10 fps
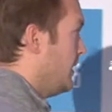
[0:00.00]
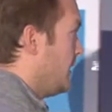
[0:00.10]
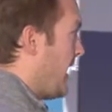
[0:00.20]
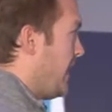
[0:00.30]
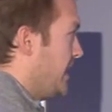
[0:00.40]

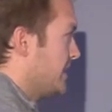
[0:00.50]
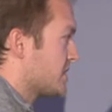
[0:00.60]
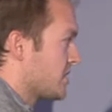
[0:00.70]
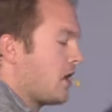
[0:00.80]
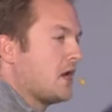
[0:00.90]
a
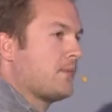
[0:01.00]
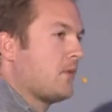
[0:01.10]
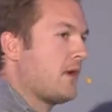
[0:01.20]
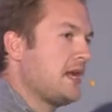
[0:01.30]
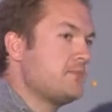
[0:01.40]
startup
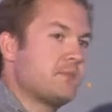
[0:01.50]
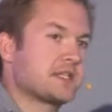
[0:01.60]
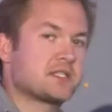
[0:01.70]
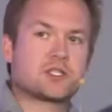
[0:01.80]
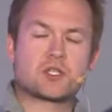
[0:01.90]
or any
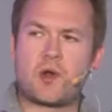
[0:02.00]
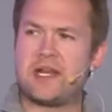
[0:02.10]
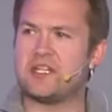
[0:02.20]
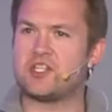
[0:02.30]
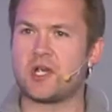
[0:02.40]
business or
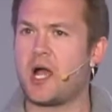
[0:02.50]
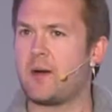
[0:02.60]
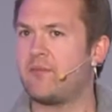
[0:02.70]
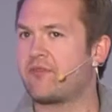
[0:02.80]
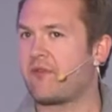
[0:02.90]
any
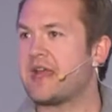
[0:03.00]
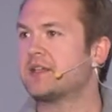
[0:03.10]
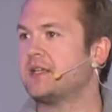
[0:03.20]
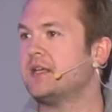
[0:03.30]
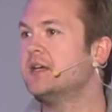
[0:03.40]
job,
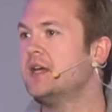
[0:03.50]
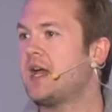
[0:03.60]
frankly,